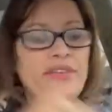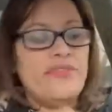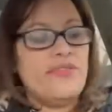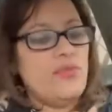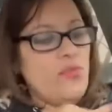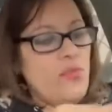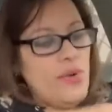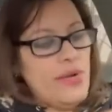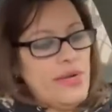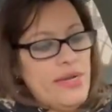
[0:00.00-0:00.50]

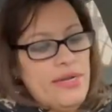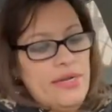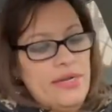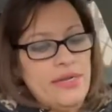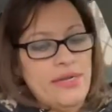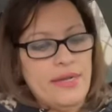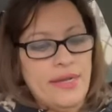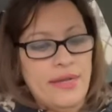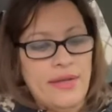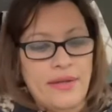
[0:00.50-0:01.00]

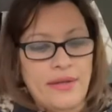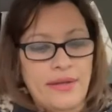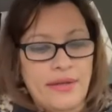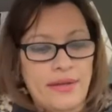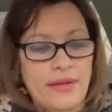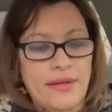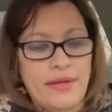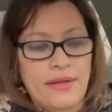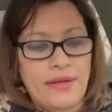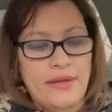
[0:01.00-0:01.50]
away
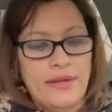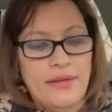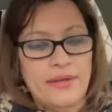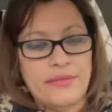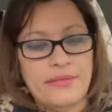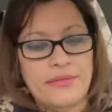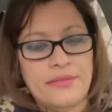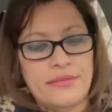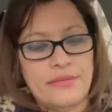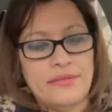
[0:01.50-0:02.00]

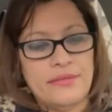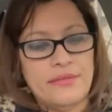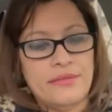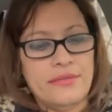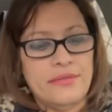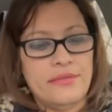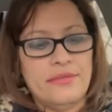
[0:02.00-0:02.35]
as